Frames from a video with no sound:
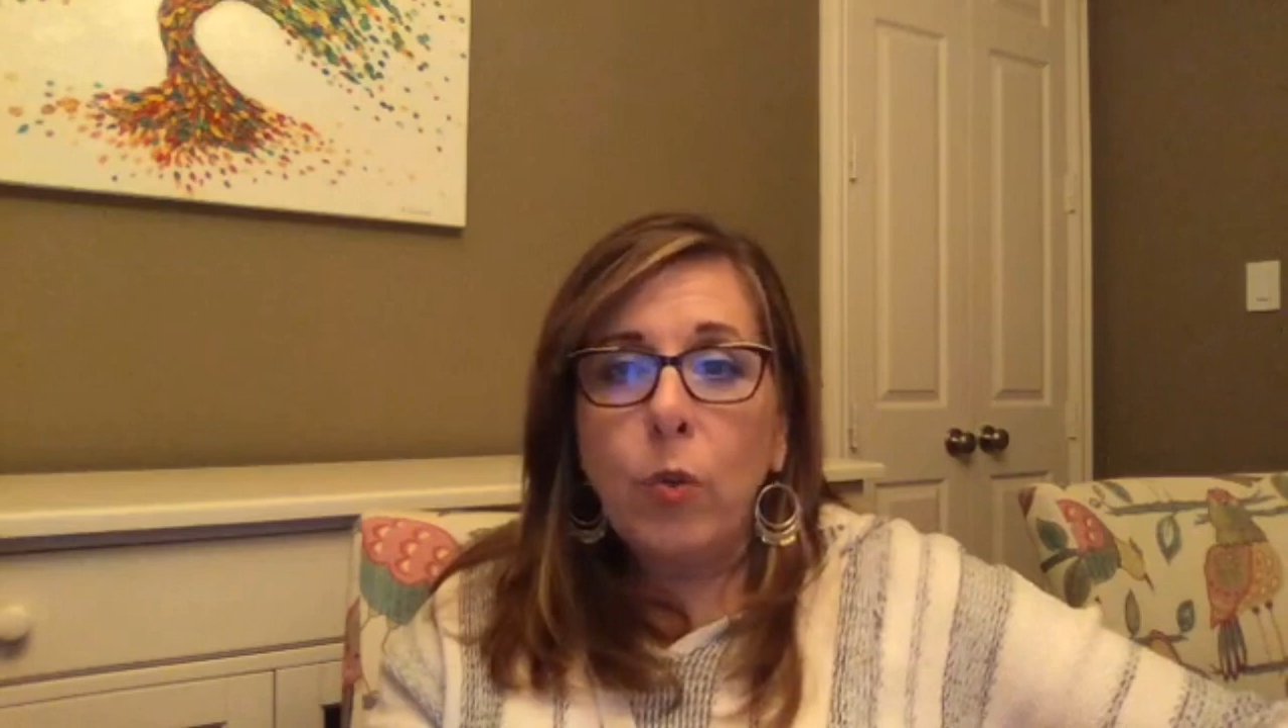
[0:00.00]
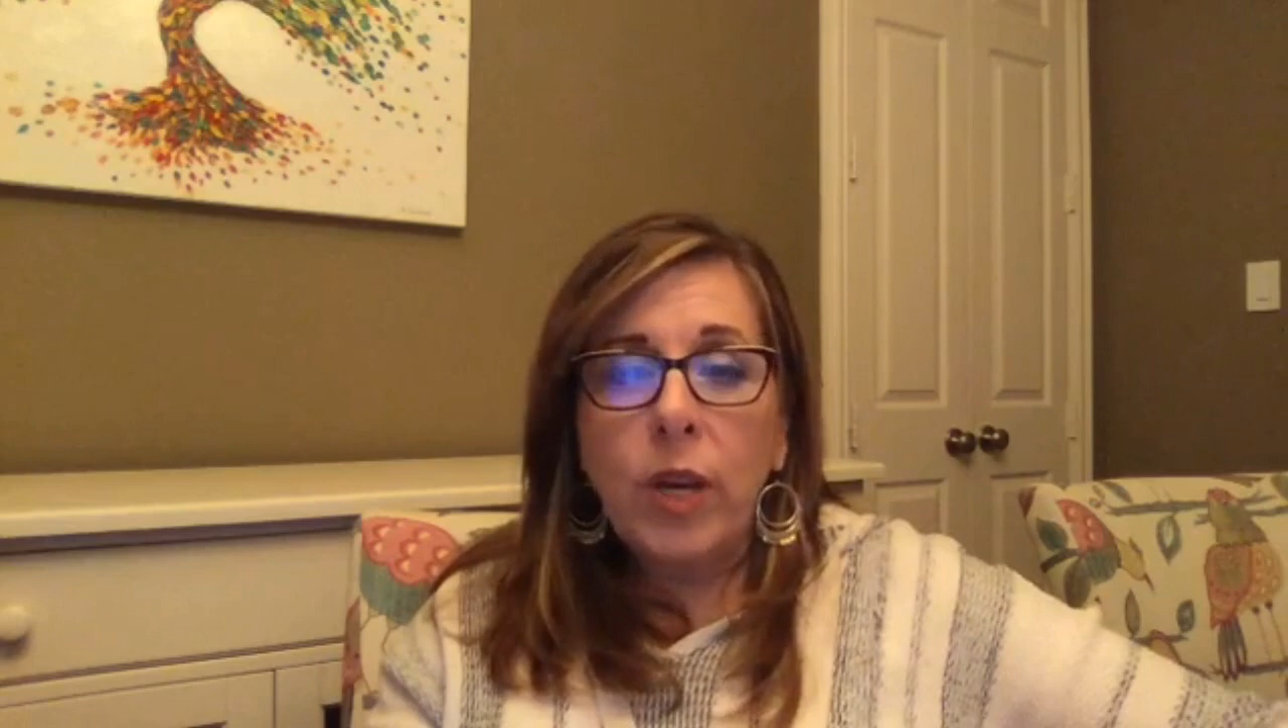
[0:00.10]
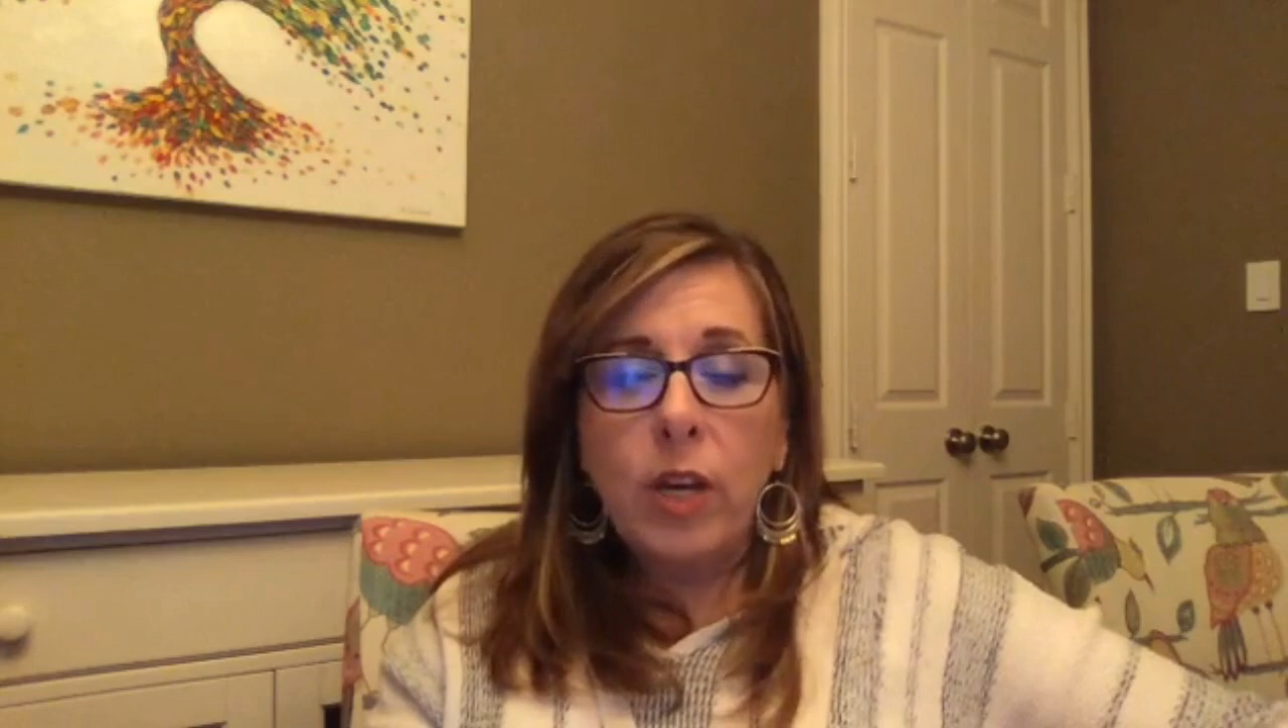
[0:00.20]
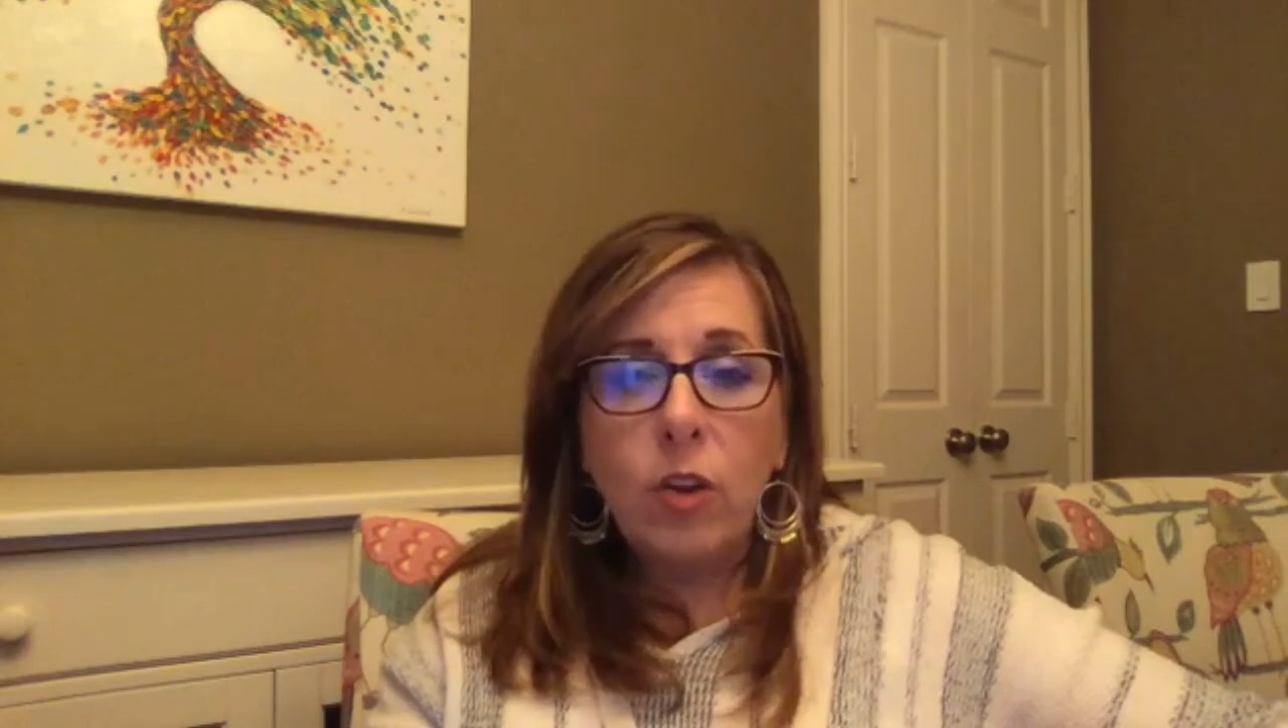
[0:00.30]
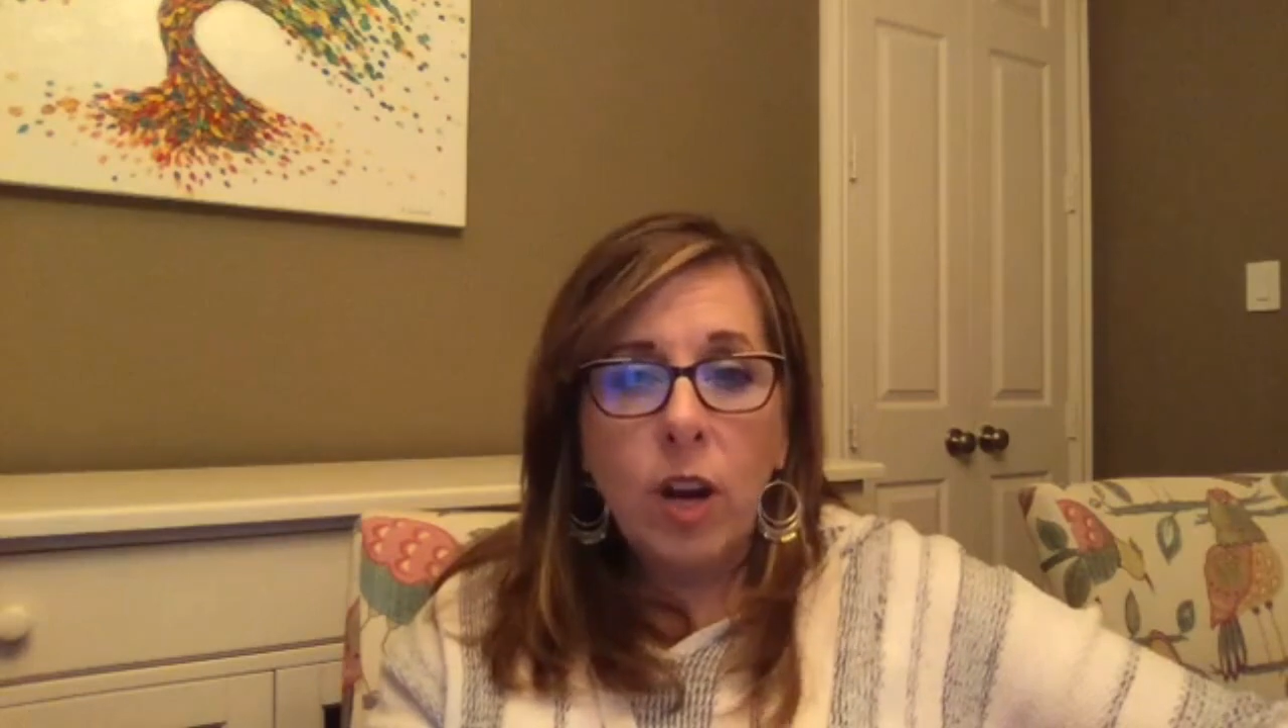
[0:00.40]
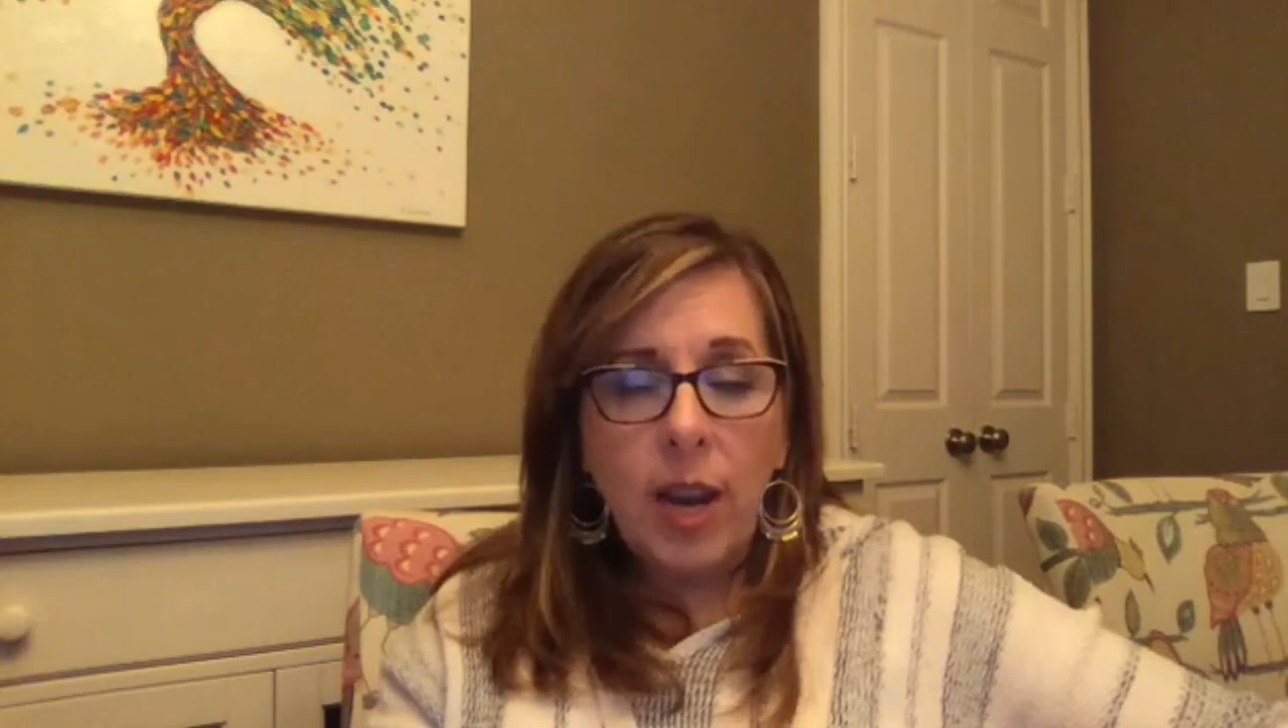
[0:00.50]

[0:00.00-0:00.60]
wringing your